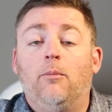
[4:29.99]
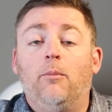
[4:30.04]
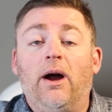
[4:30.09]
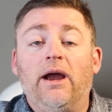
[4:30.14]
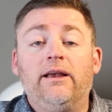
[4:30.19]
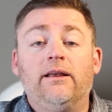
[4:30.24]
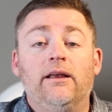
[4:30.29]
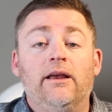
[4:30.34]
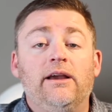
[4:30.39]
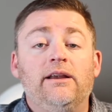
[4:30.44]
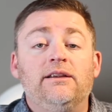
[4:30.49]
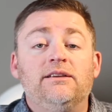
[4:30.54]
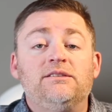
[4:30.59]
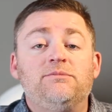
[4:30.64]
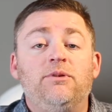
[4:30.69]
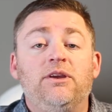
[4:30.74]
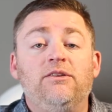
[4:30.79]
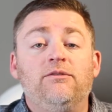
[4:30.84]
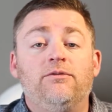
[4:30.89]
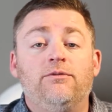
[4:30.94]
my client
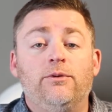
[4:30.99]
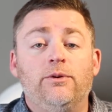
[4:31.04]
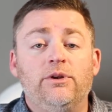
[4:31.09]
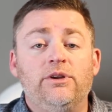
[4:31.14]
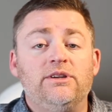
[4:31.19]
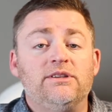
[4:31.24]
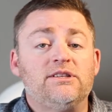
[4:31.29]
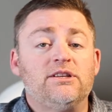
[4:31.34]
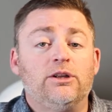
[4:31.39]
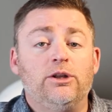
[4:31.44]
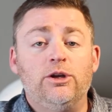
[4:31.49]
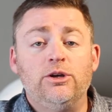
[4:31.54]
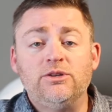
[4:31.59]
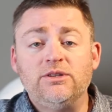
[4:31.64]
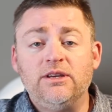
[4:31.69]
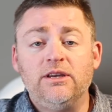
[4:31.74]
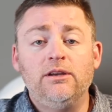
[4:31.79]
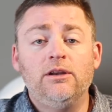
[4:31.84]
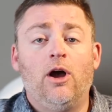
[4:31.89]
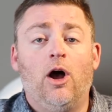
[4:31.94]
is being fully
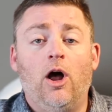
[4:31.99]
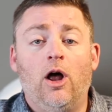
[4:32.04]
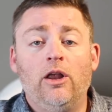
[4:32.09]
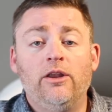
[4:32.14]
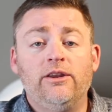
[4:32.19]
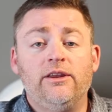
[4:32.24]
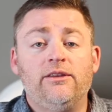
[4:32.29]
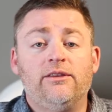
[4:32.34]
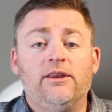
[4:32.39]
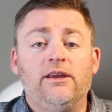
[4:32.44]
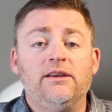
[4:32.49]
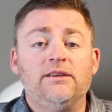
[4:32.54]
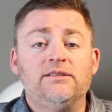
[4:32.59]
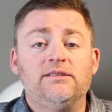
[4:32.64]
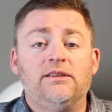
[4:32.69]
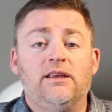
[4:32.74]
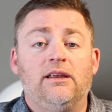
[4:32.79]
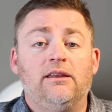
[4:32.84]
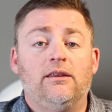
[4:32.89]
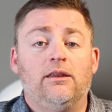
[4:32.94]
disclosing all the
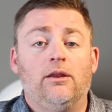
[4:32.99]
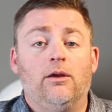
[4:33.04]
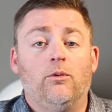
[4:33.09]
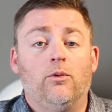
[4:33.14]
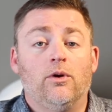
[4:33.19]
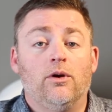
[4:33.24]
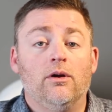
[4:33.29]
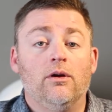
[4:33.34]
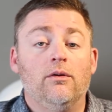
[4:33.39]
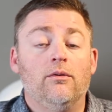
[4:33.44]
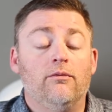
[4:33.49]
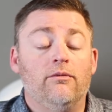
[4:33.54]
things that were